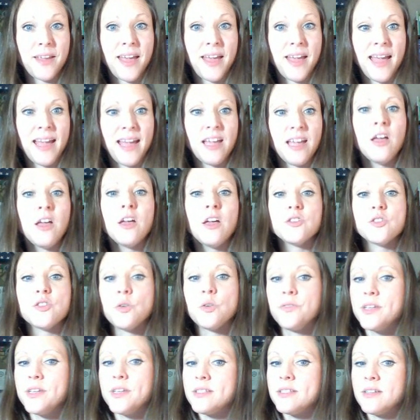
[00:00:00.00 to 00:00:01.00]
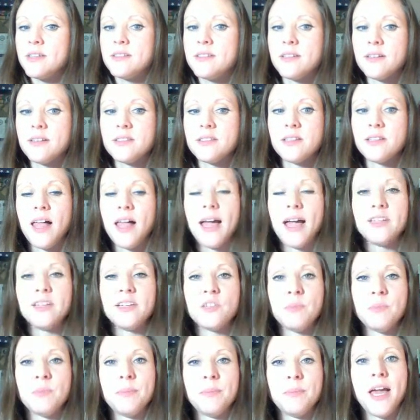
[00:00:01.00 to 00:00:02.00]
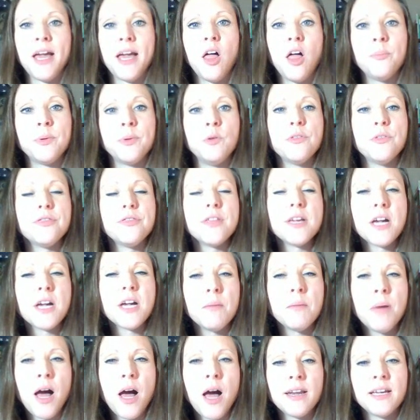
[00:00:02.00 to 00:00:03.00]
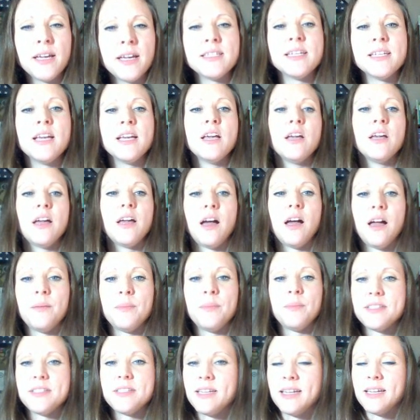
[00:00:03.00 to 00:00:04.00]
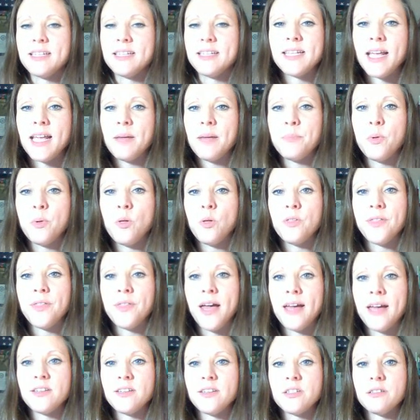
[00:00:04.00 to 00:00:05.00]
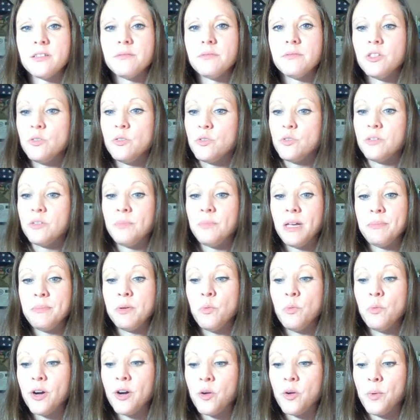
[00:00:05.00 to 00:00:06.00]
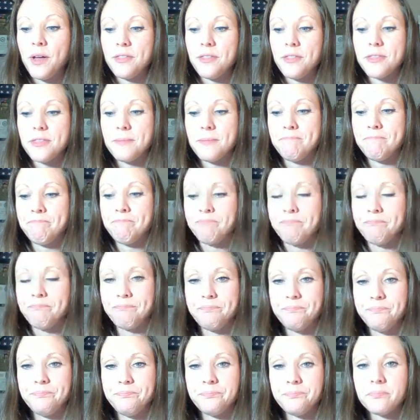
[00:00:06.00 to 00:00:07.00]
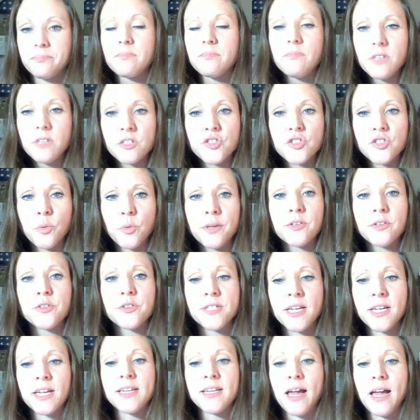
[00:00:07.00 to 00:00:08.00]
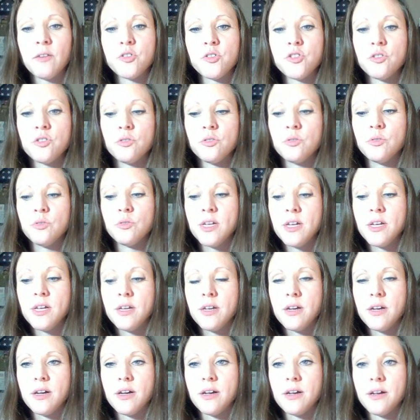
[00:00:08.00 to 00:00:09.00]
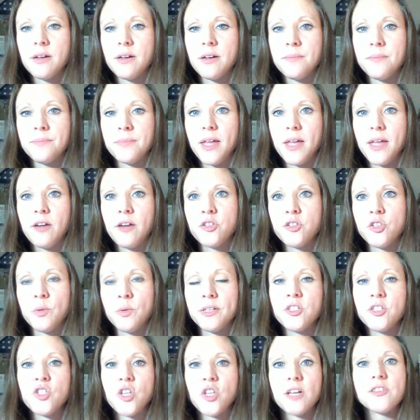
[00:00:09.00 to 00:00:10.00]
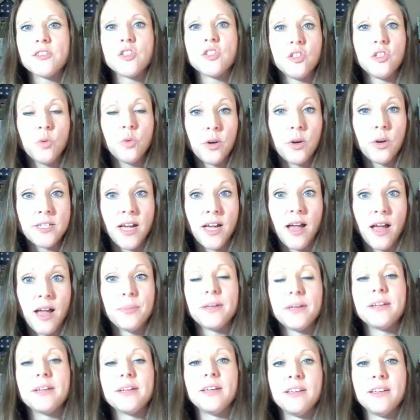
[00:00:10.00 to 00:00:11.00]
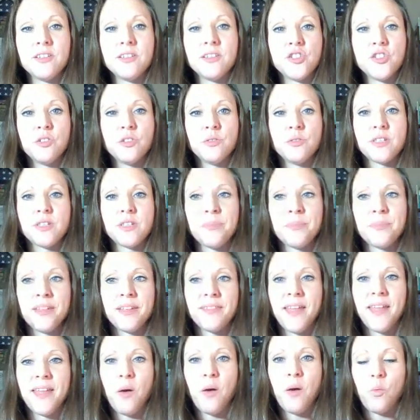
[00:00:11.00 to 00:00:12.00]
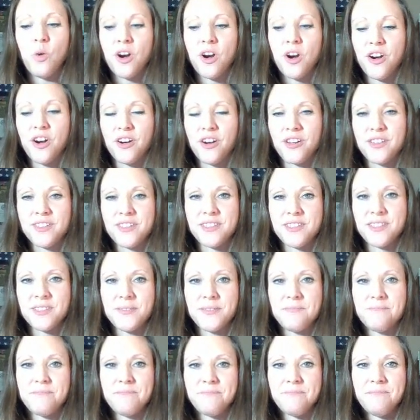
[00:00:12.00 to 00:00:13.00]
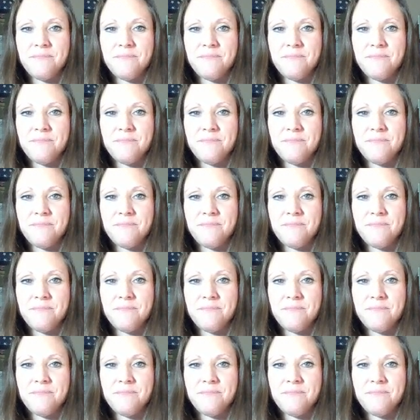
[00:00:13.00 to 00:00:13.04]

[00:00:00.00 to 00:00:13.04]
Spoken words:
Okay, so this is a slide to maybe help you think about it. It's an example that you could maybe work with to understand how to adjust your topic into something that works.